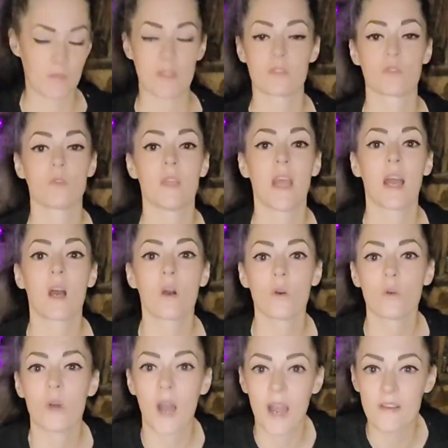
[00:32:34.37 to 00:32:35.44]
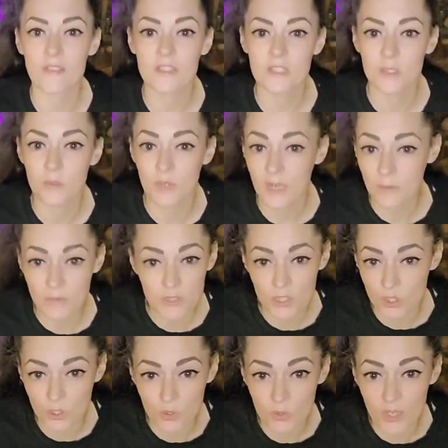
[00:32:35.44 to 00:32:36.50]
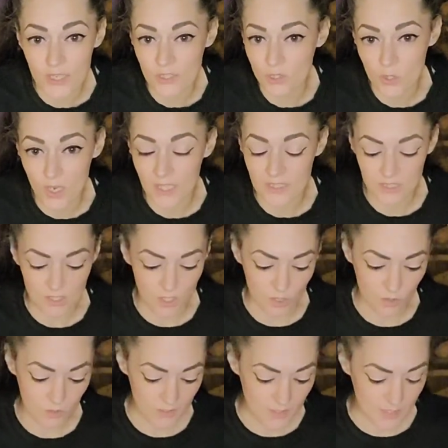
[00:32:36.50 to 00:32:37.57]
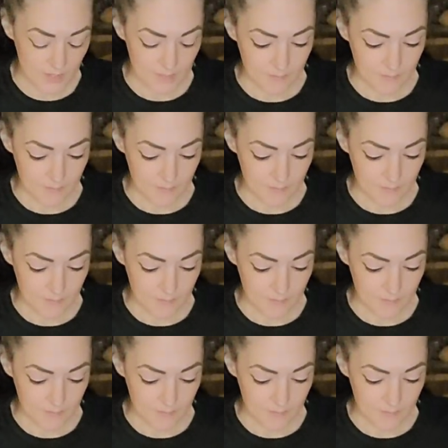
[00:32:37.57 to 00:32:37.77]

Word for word: So now, obviously, what I would do, as you guys know,